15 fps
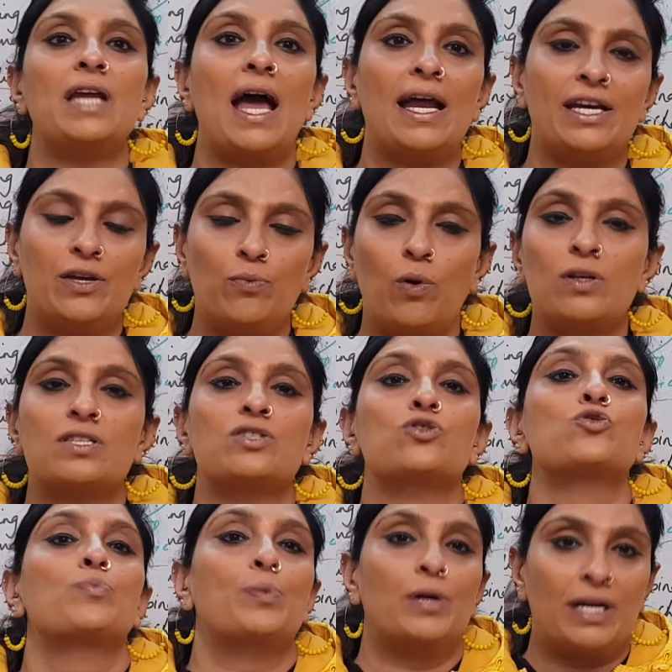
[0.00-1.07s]
and he wants
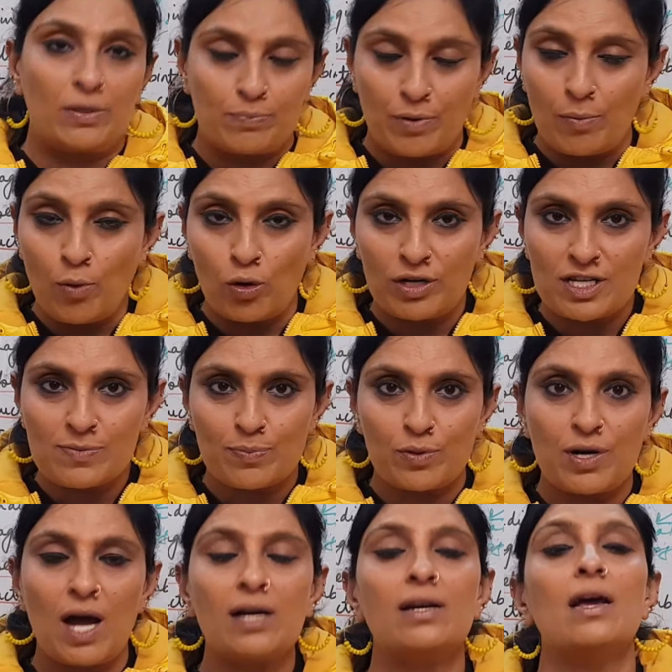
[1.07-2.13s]
to promote his
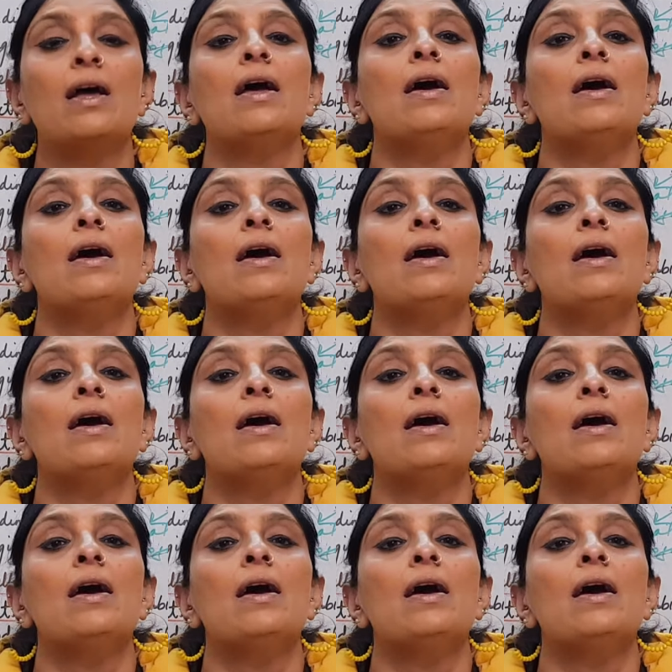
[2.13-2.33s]
product.